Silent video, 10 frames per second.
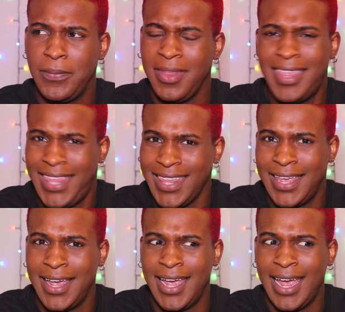
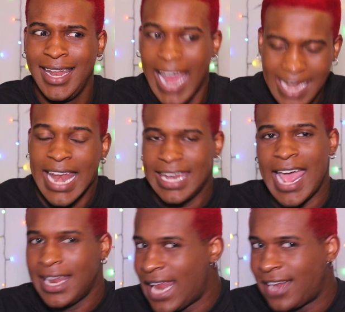
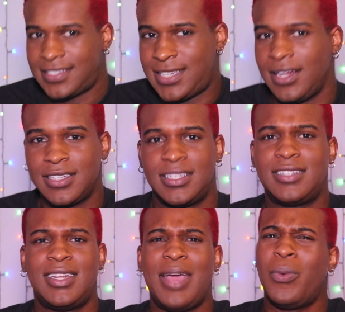And that still
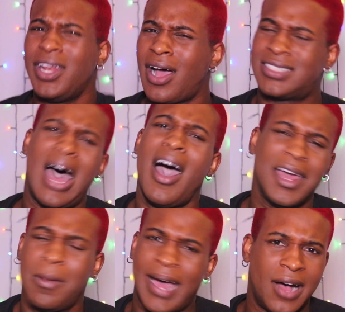exists today. What are y'all
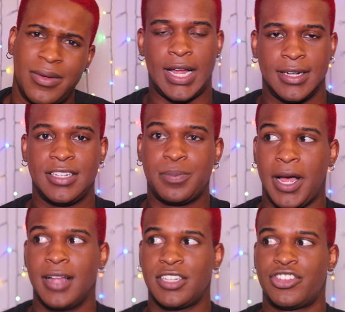talking about? Like, these
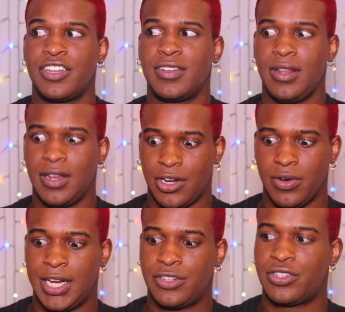politicians
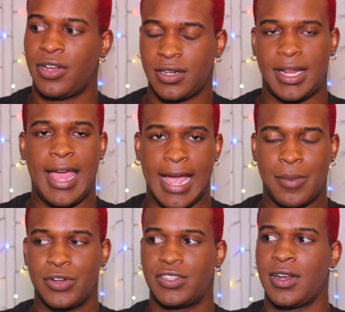literally took the
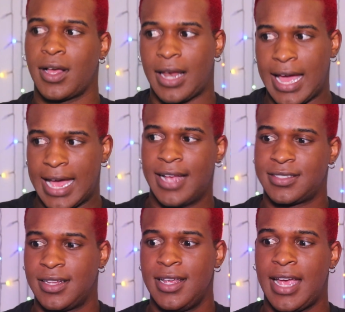hammer to the
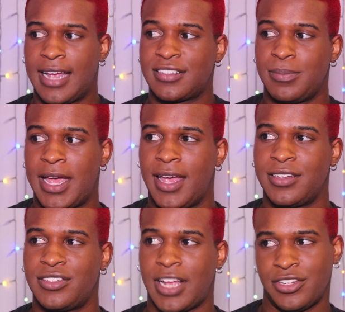glass and
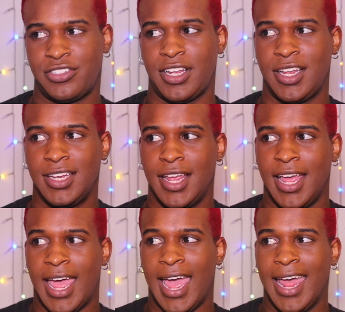smashed that shit,
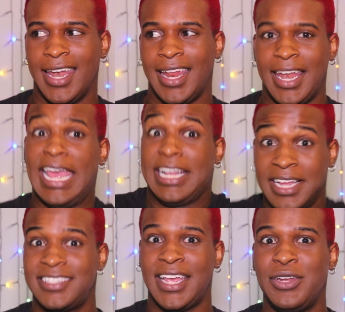and
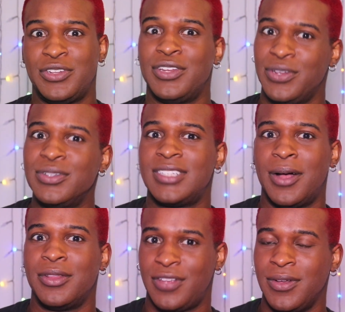continue to do
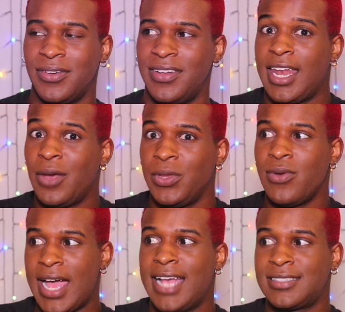so too. And then when
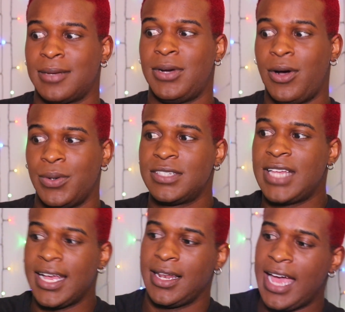you ask them, oh, is
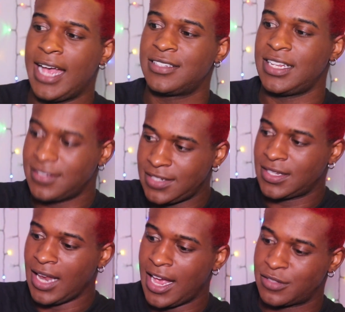this
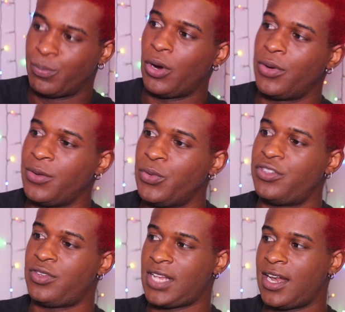glass broken?
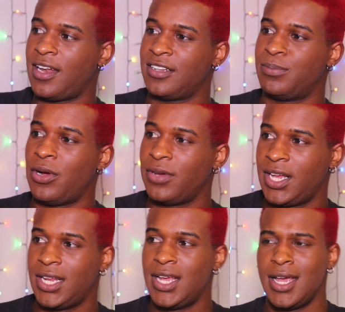Would you say that it's
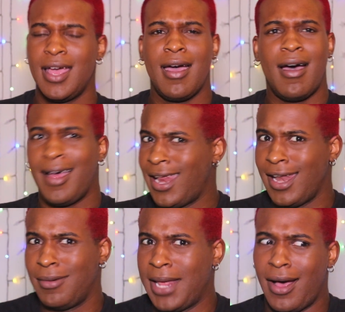broken? And
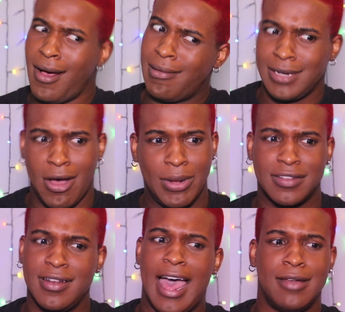they went, oh no,
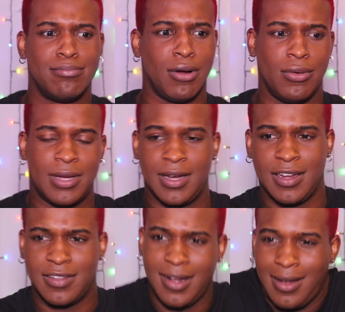it's not broken.
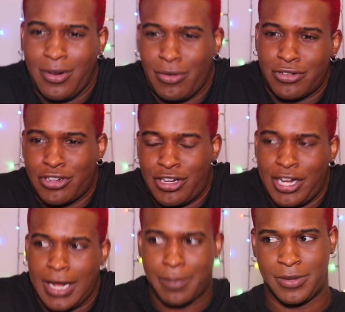It's a little
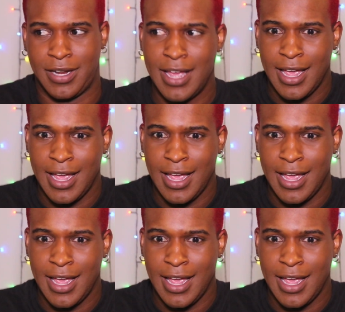chipped.